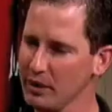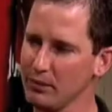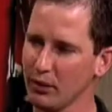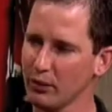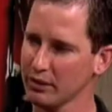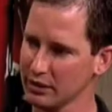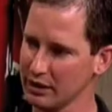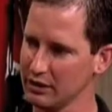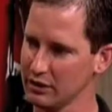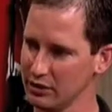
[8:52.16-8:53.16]
people we're
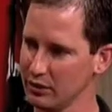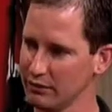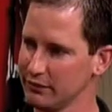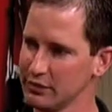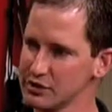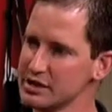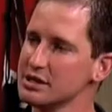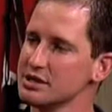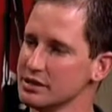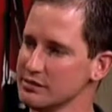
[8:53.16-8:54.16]
looking to do a full
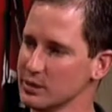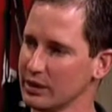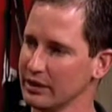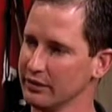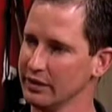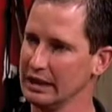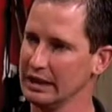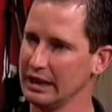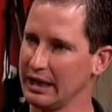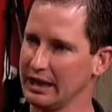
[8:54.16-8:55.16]
season of sprays.
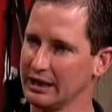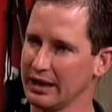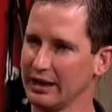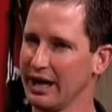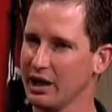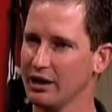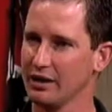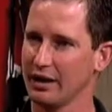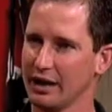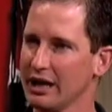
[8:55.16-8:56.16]
And a lot of,
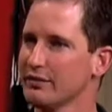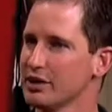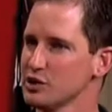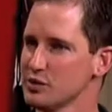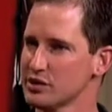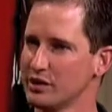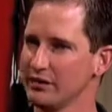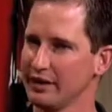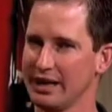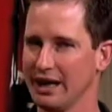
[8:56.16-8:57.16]
a lot of our customers call and
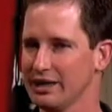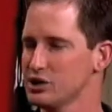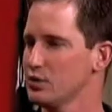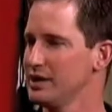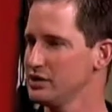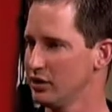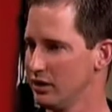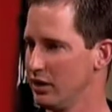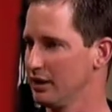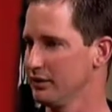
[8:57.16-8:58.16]
say, can I just wait till
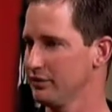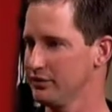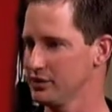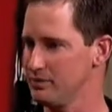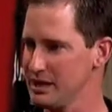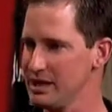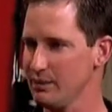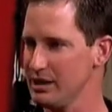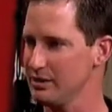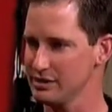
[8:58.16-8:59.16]
August? The peak
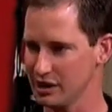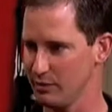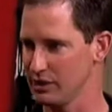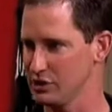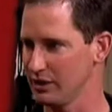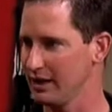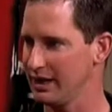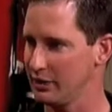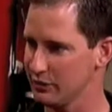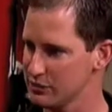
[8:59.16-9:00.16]
period is going to be
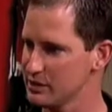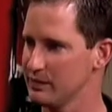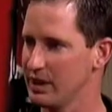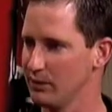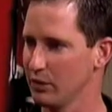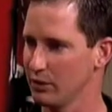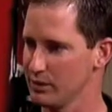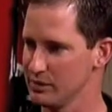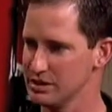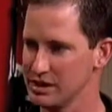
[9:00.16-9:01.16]
July through September where
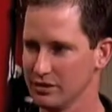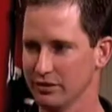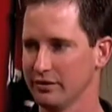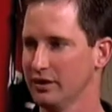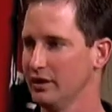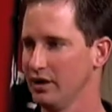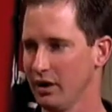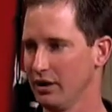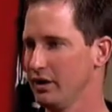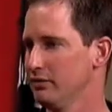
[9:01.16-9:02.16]
the mosquitoes
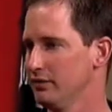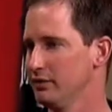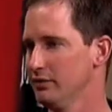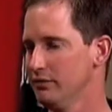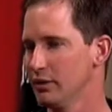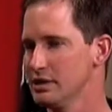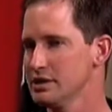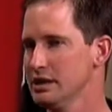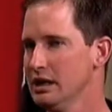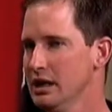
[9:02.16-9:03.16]
are all uh-huh. in full
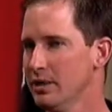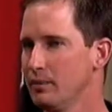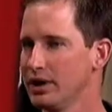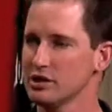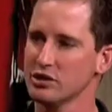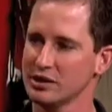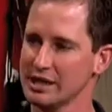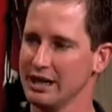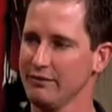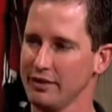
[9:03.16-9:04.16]
force. But it took
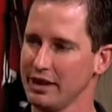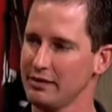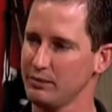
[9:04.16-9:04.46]
time for that